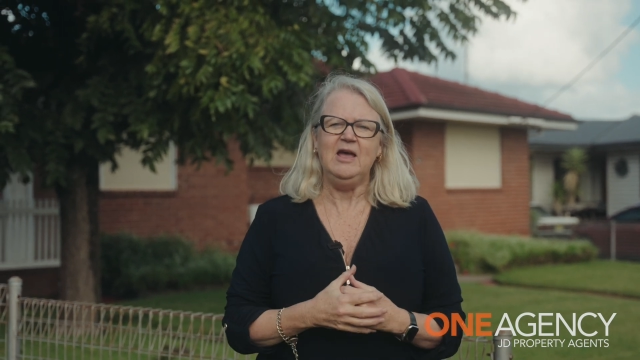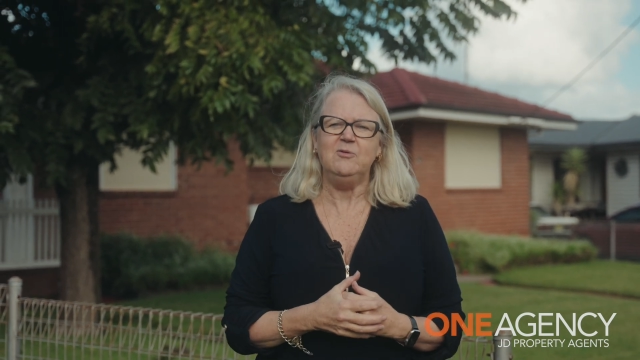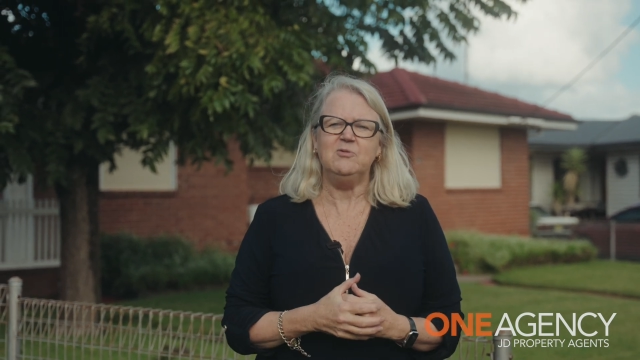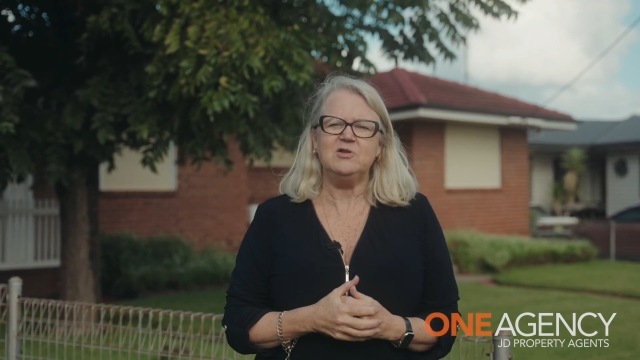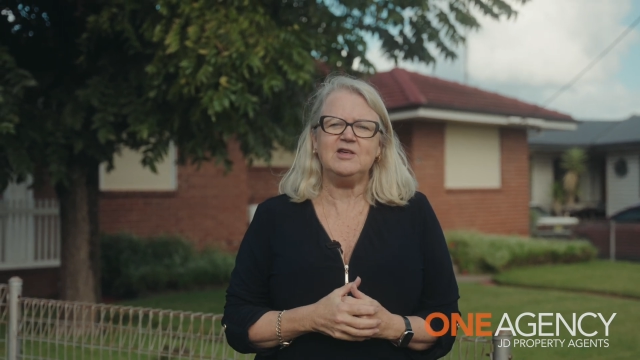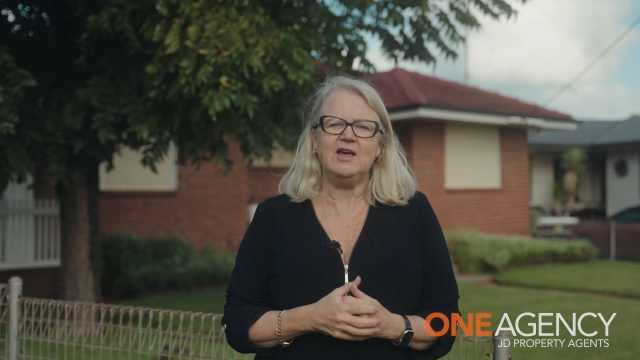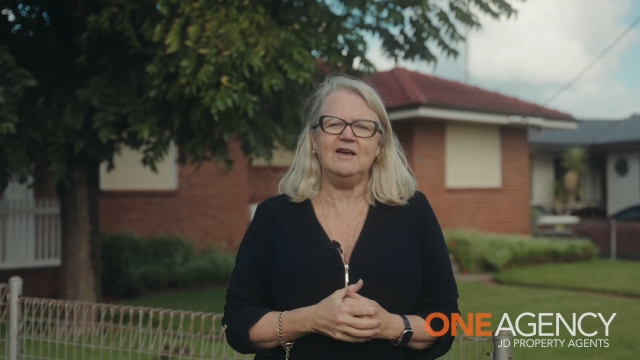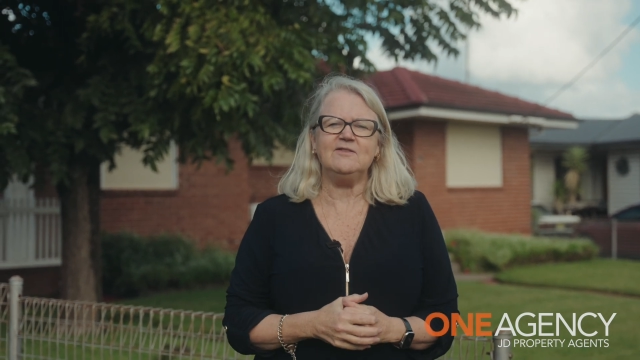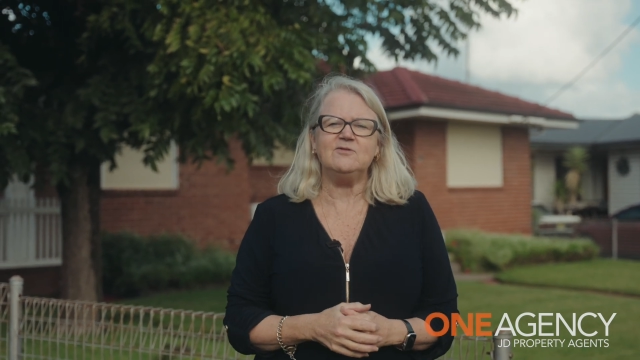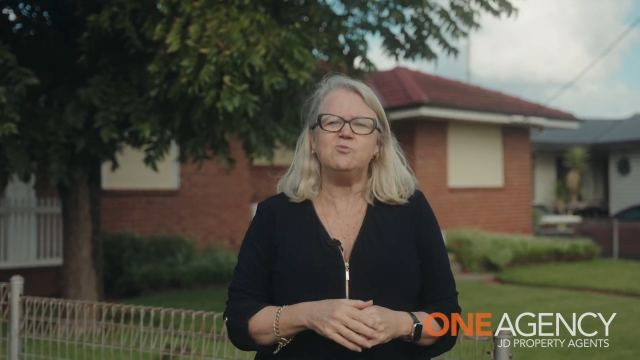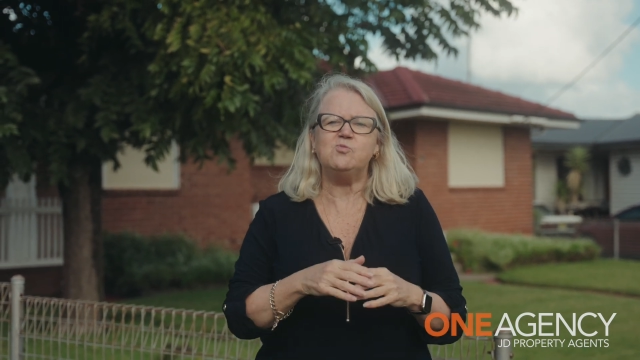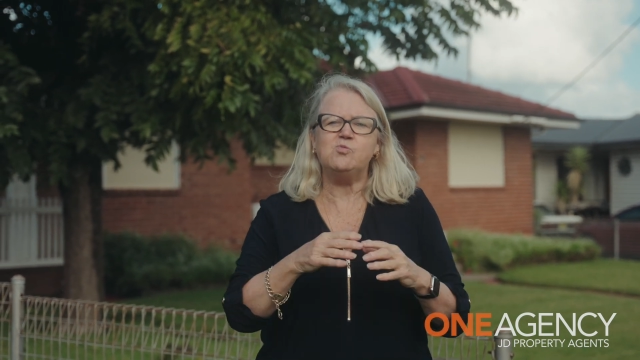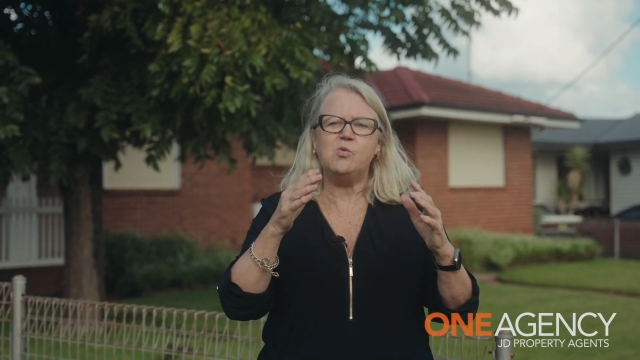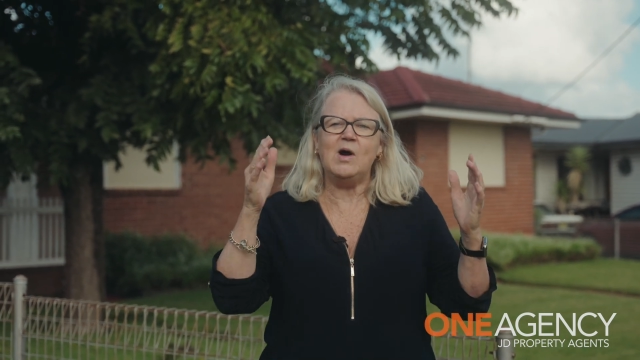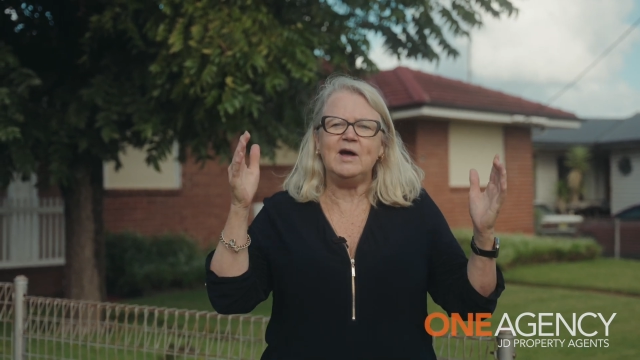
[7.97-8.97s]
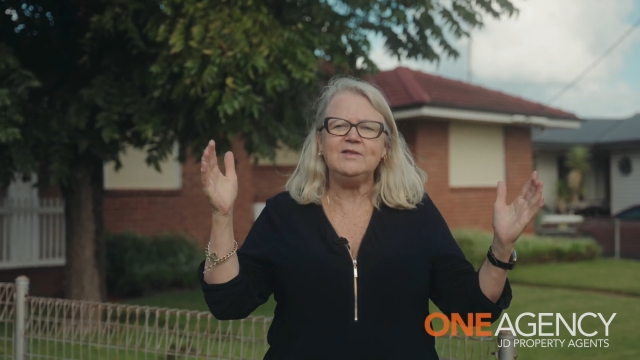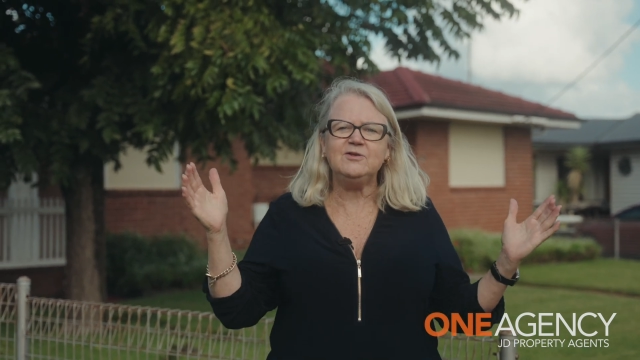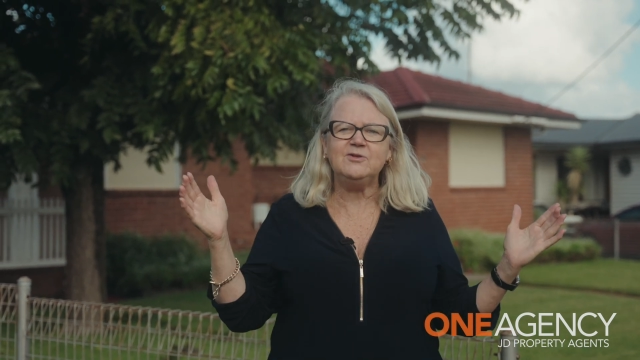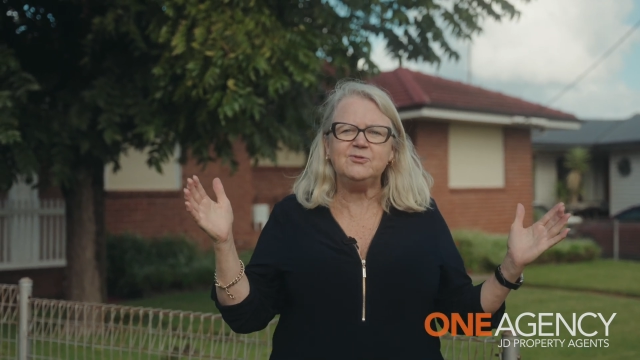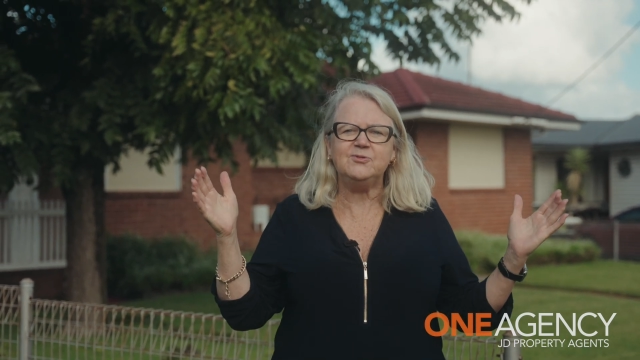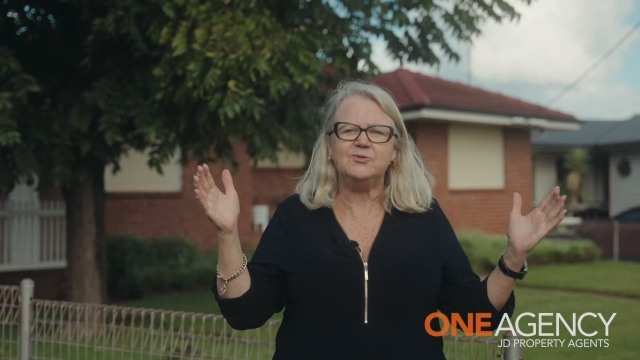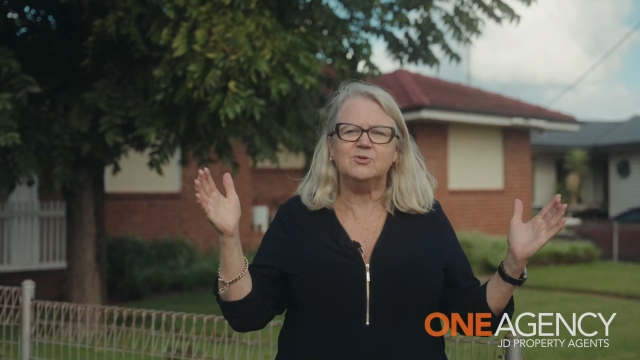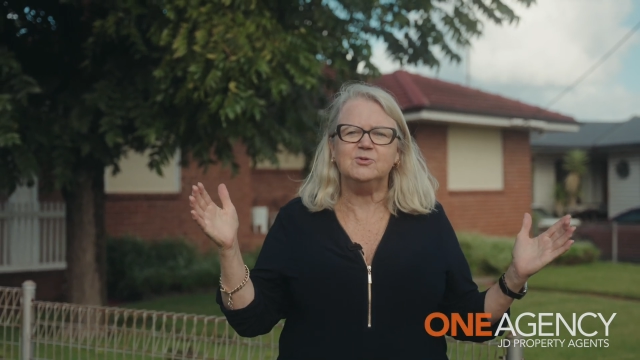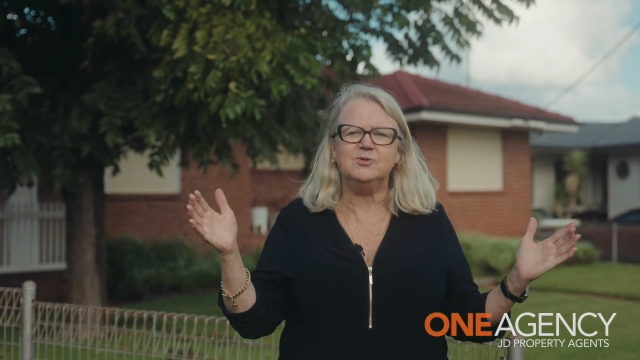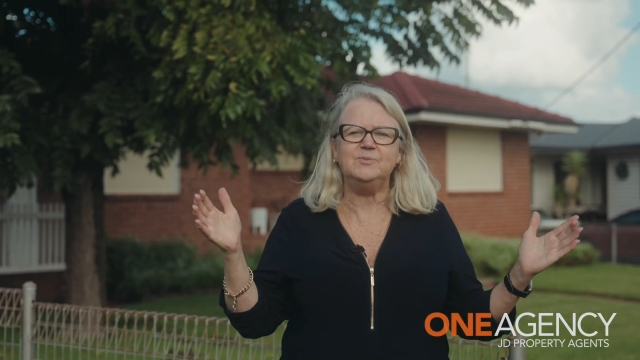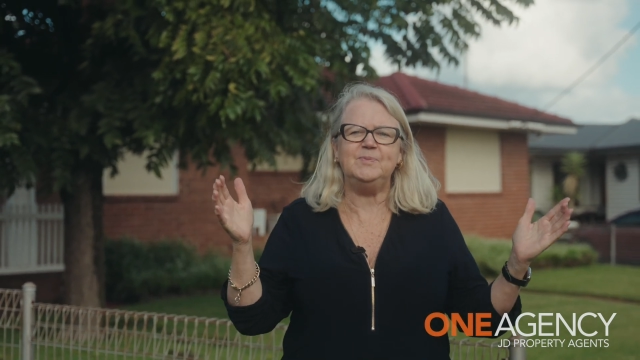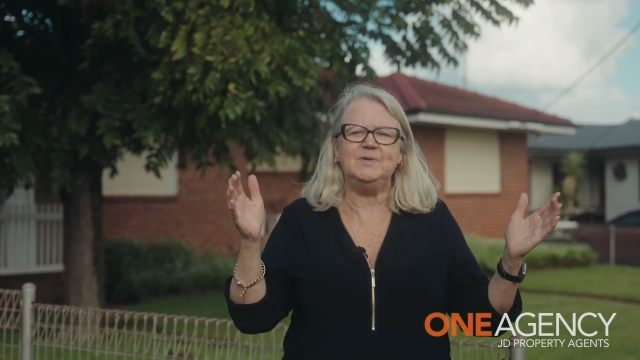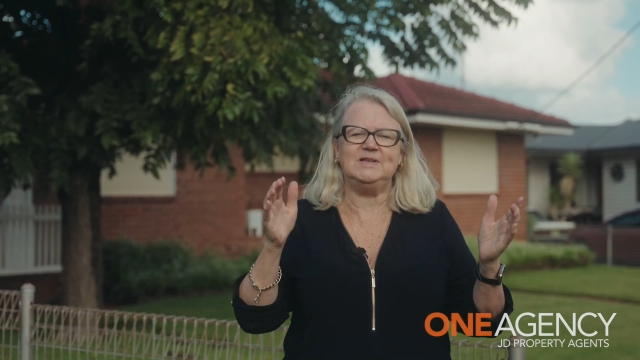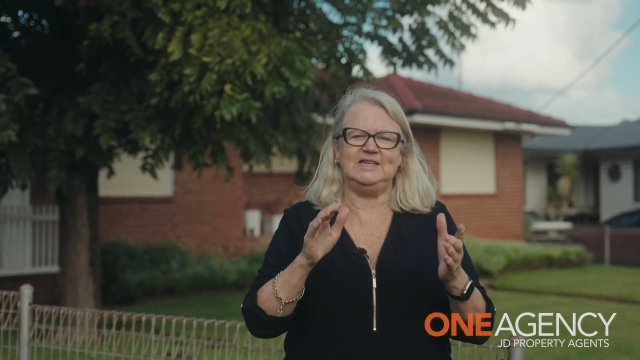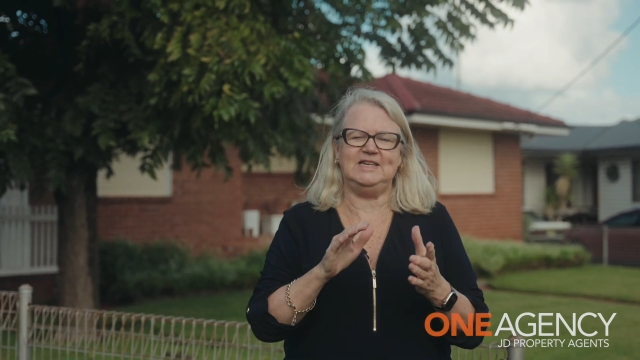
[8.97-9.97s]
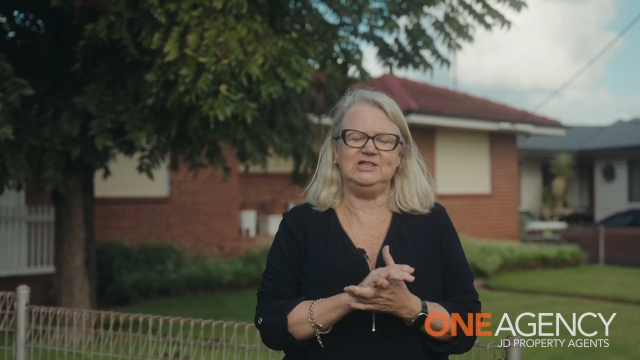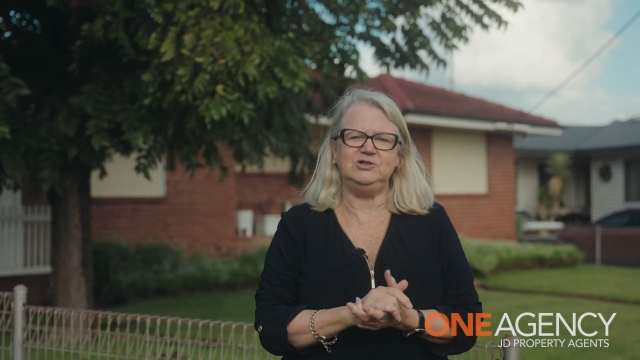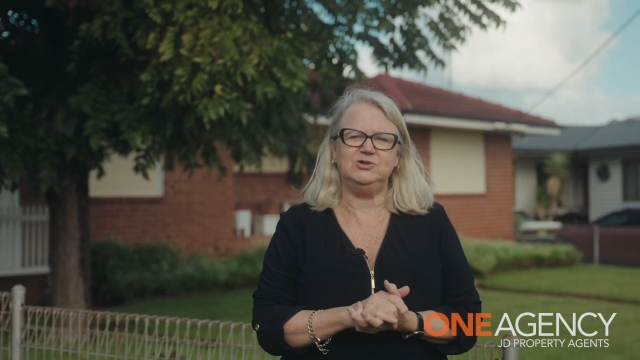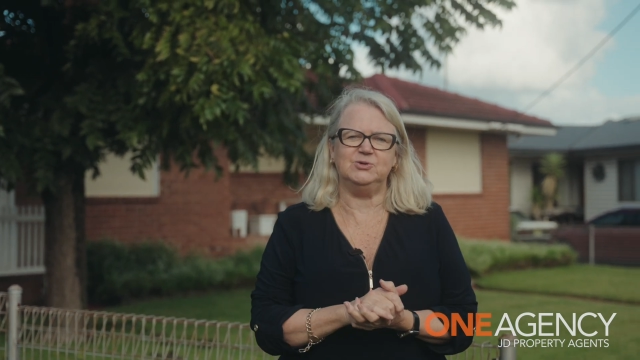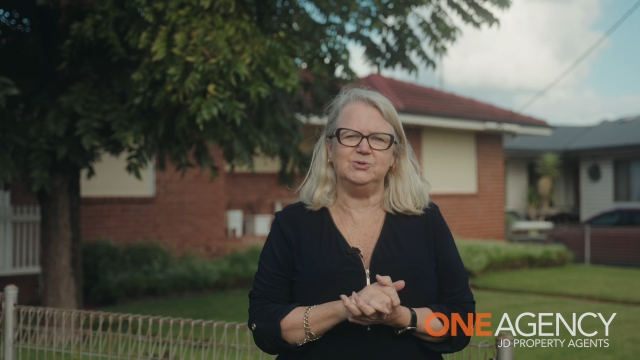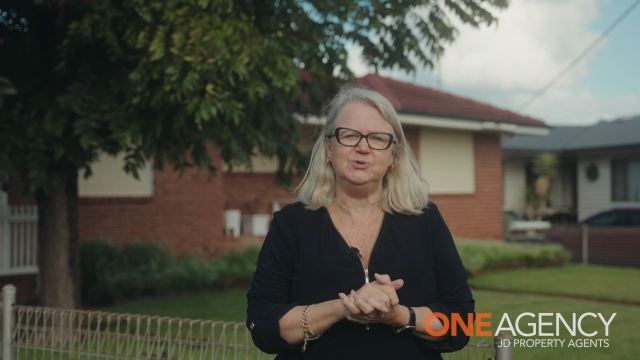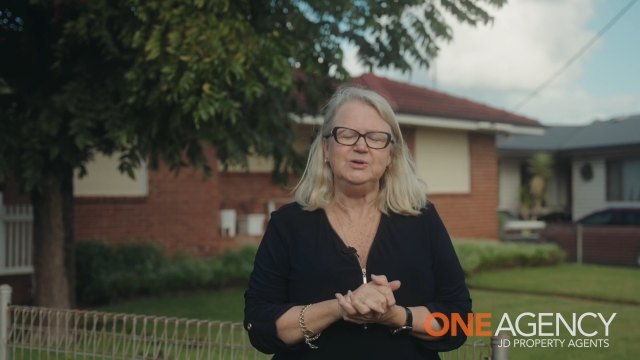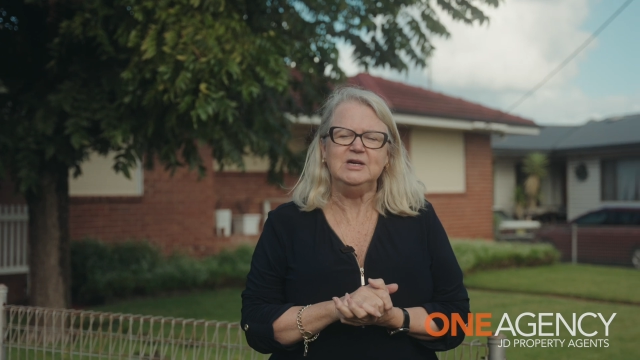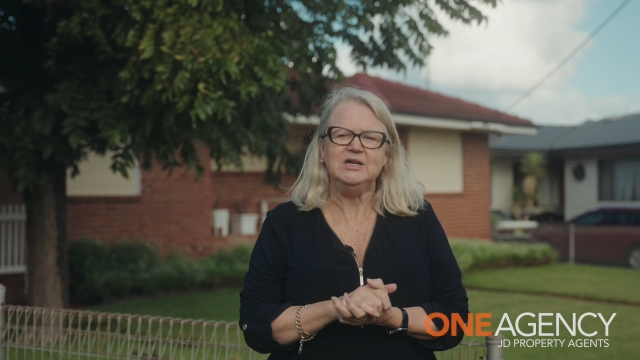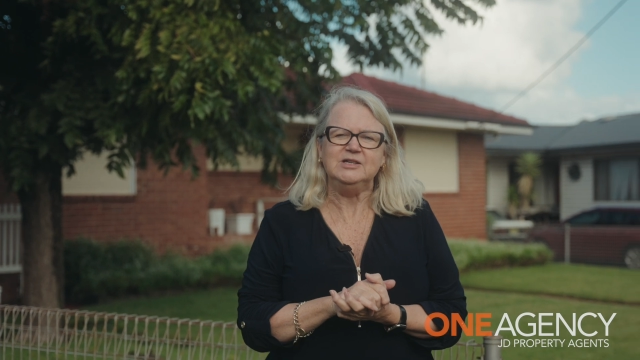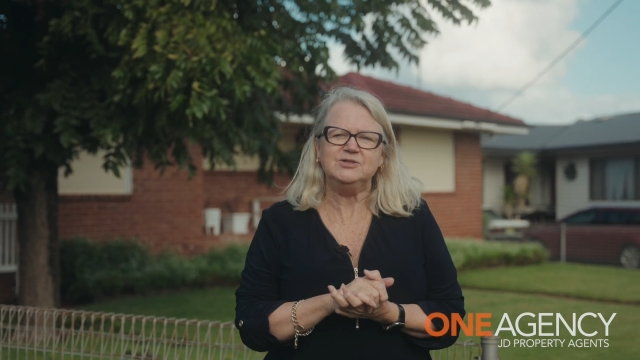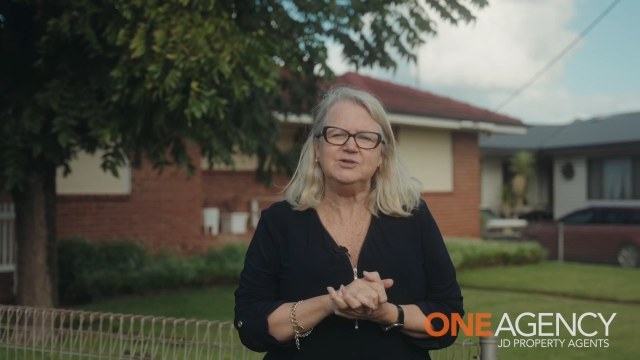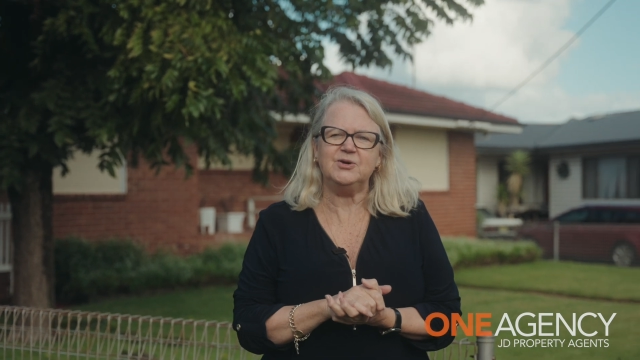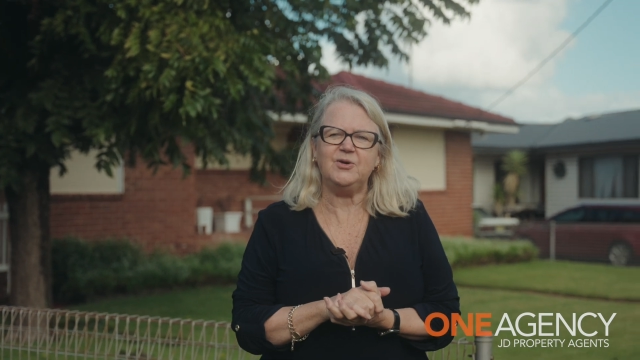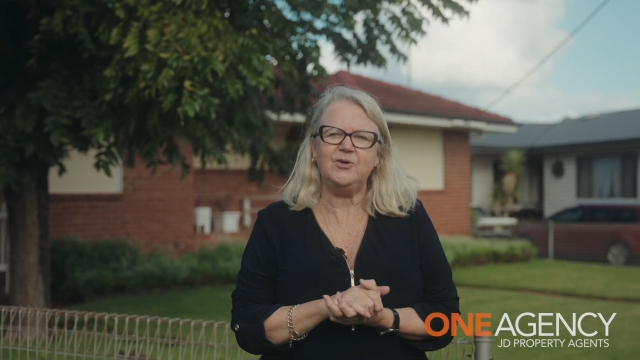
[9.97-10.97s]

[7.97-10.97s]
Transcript: which has wonderful potential to